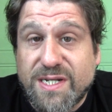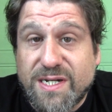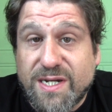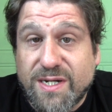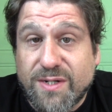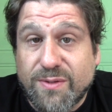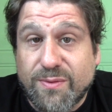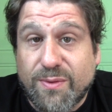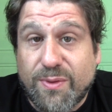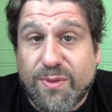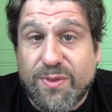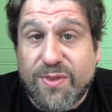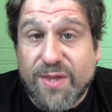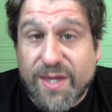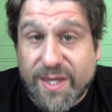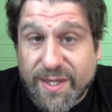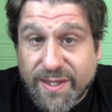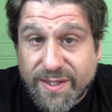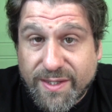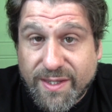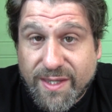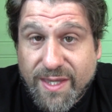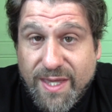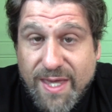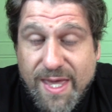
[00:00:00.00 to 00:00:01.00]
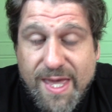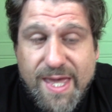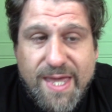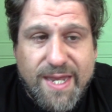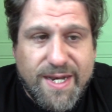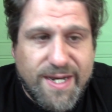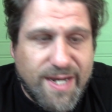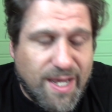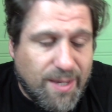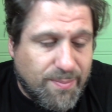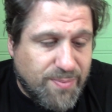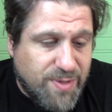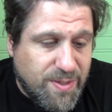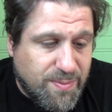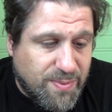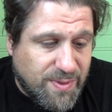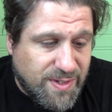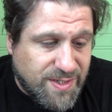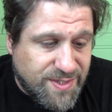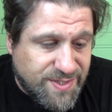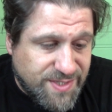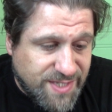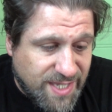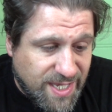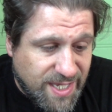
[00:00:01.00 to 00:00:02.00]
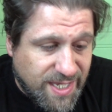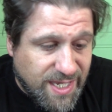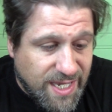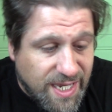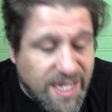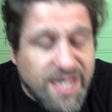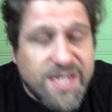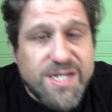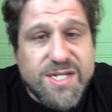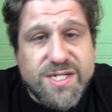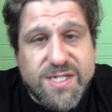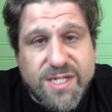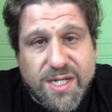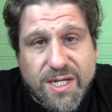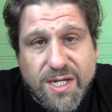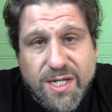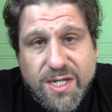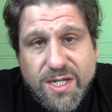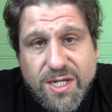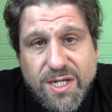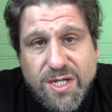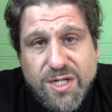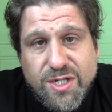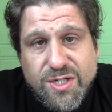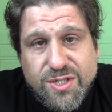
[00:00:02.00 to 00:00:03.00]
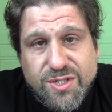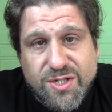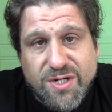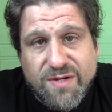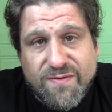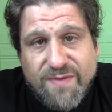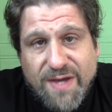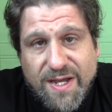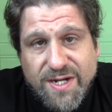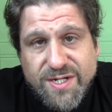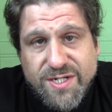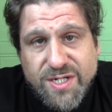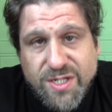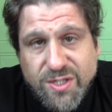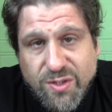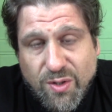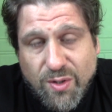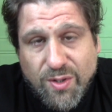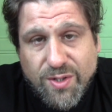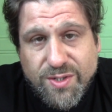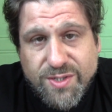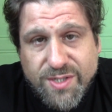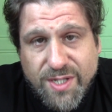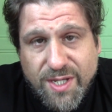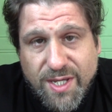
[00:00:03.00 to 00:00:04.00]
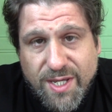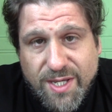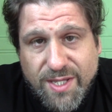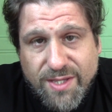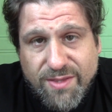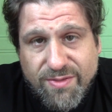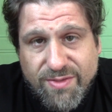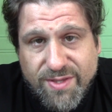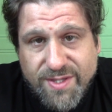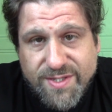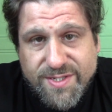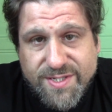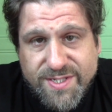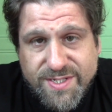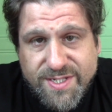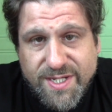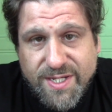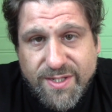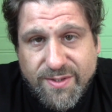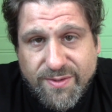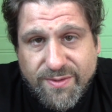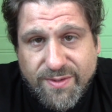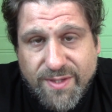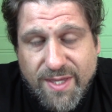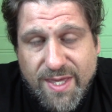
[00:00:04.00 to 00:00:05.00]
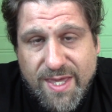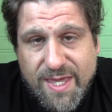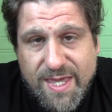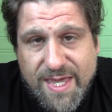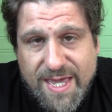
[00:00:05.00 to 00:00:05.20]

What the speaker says: Little Thing. Now, people are saying India should have actually got this deal.